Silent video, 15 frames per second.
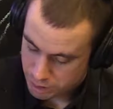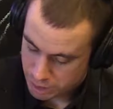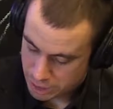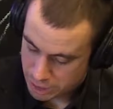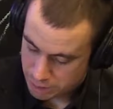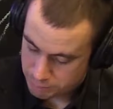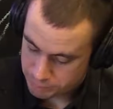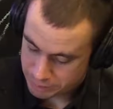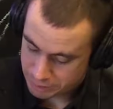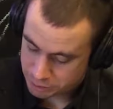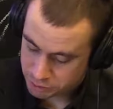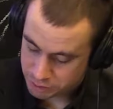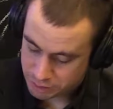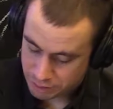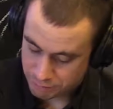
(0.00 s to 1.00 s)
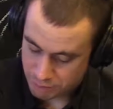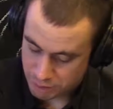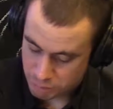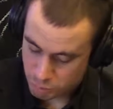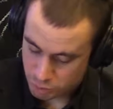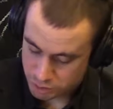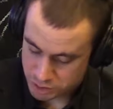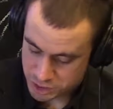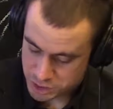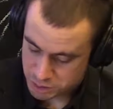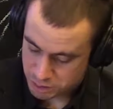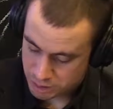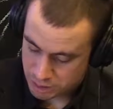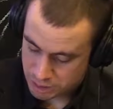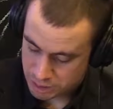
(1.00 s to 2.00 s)
but they couldn't give any more
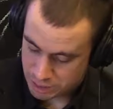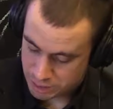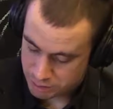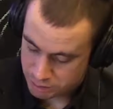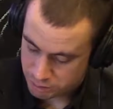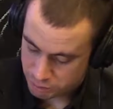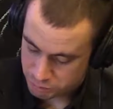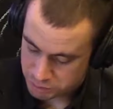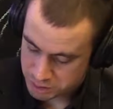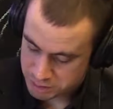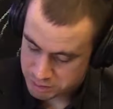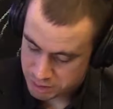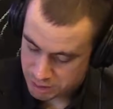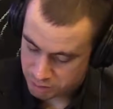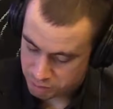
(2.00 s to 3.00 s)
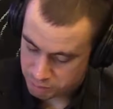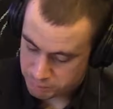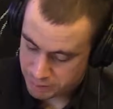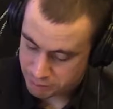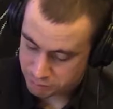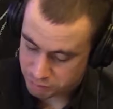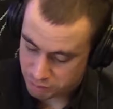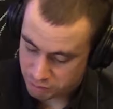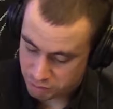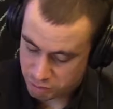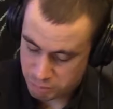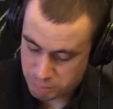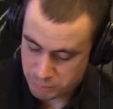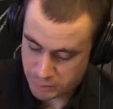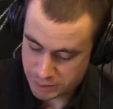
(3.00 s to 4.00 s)
details about
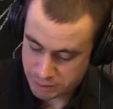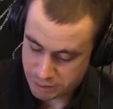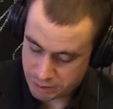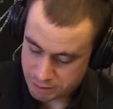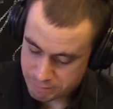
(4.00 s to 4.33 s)
this. But